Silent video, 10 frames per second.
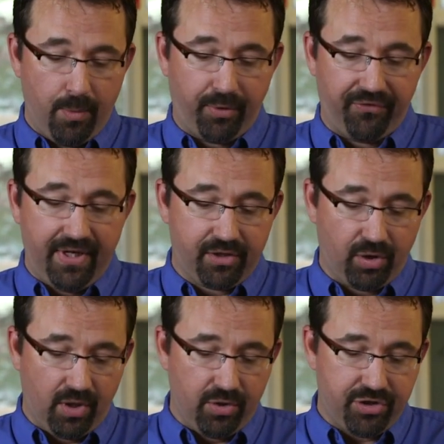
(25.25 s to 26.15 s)
prevent
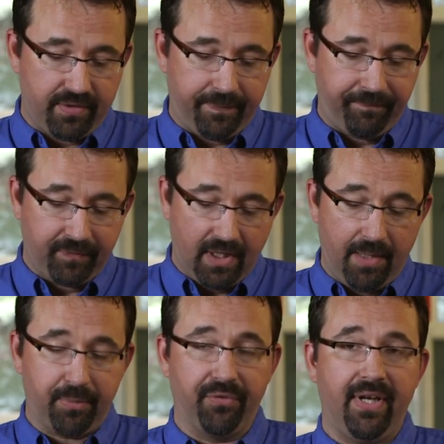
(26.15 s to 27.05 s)
corrosion,
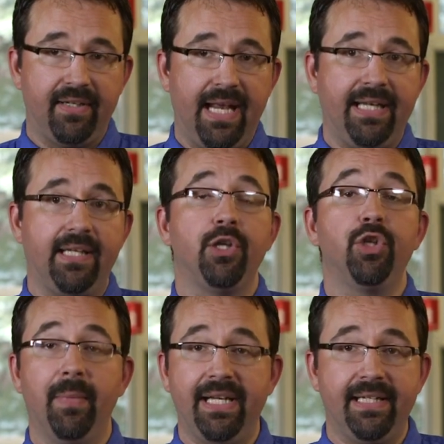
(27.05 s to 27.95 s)
and prevent any
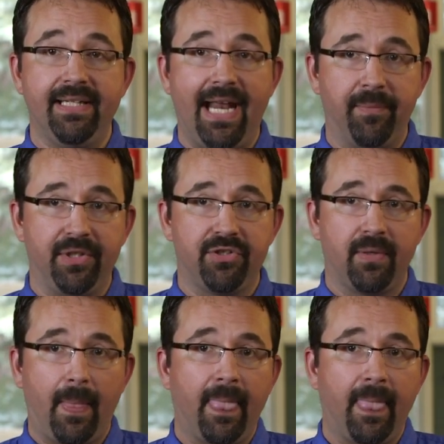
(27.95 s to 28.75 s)
humidity damage.